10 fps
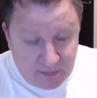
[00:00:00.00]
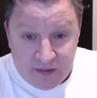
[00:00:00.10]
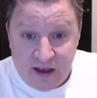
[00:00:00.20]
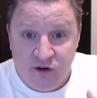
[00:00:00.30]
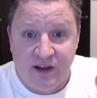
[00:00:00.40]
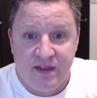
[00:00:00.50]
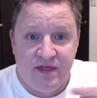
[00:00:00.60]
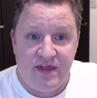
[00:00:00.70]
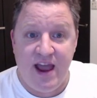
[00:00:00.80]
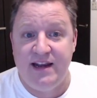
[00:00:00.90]
that you
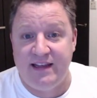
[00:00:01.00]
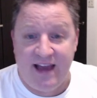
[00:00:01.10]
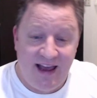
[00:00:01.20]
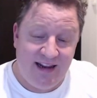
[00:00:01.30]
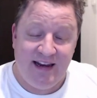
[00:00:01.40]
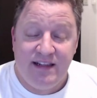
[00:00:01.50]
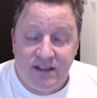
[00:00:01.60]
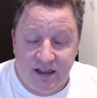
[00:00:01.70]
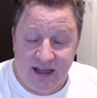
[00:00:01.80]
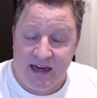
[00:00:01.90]
can then get
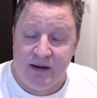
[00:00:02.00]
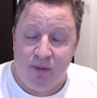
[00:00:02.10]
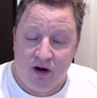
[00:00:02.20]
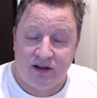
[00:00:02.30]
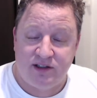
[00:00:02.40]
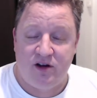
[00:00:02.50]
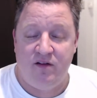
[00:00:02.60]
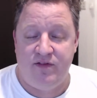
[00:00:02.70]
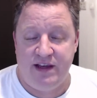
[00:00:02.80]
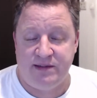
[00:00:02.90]
into the inbox
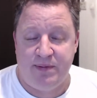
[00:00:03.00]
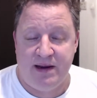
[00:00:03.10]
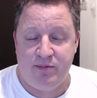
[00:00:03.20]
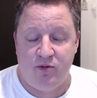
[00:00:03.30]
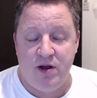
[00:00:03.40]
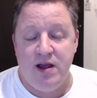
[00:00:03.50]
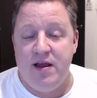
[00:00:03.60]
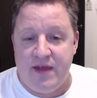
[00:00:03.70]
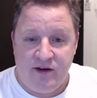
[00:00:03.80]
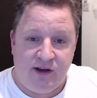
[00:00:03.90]
of these people,
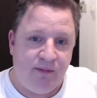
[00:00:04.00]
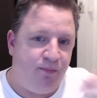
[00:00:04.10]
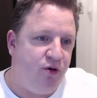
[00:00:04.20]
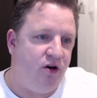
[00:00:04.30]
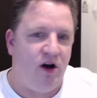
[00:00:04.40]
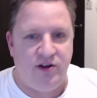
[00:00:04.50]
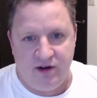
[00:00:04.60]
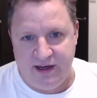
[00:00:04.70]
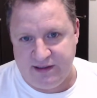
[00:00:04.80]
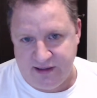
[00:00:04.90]
that you can put on
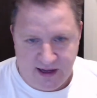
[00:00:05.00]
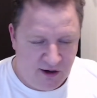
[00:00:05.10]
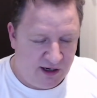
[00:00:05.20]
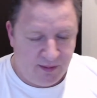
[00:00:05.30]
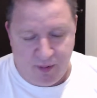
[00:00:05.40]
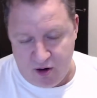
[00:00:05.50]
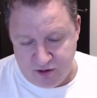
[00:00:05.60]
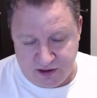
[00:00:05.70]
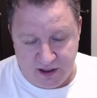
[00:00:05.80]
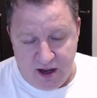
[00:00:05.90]
your LinkedIn, that you can
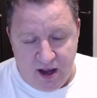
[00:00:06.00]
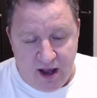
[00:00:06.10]
post?